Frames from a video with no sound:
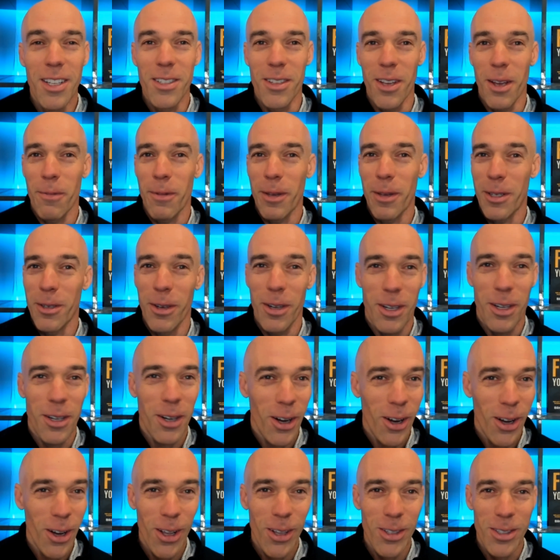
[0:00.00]
So I'd be doing
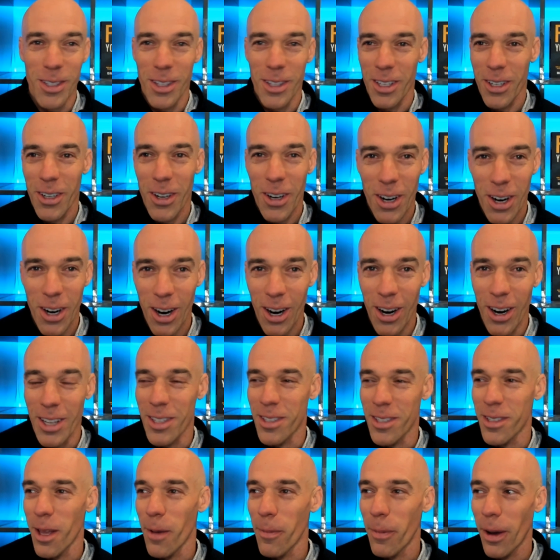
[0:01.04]
calls in the car.
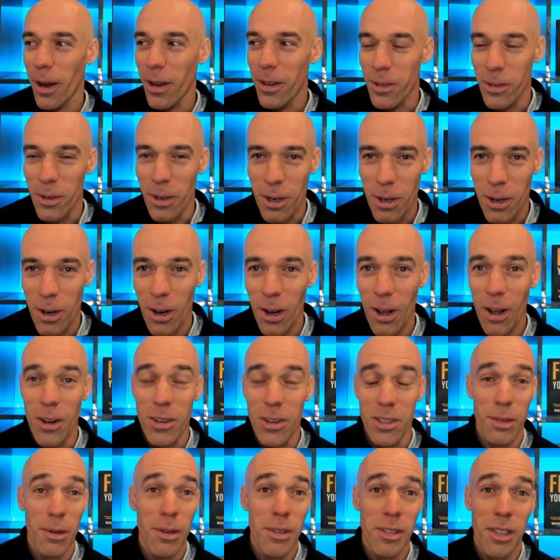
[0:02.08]
I'd step out and do a call,
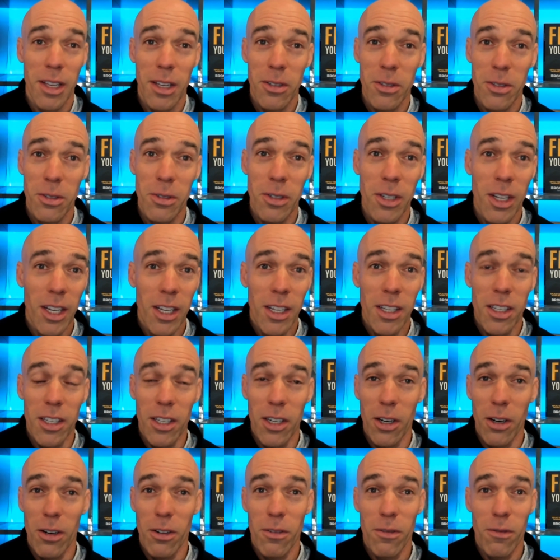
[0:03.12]
or sometimes I'd do,
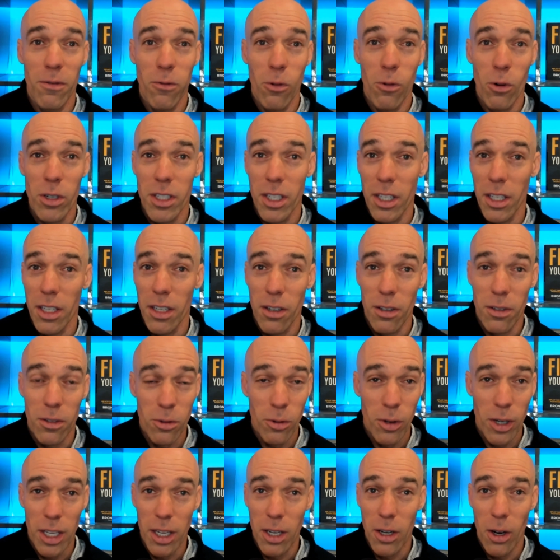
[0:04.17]
you know, 14 or
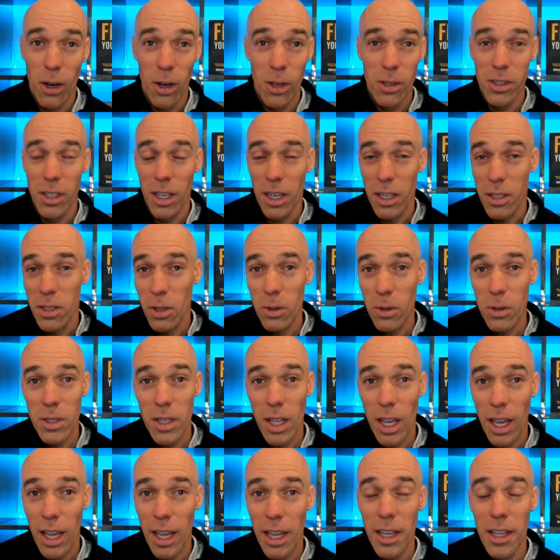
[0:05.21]
20 calls on a
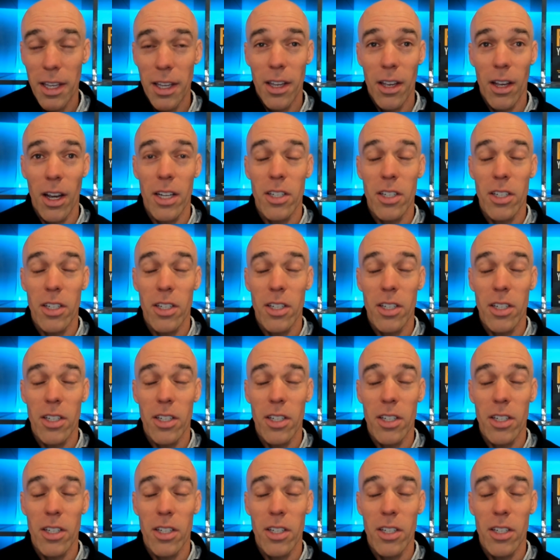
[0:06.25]
Tuesday.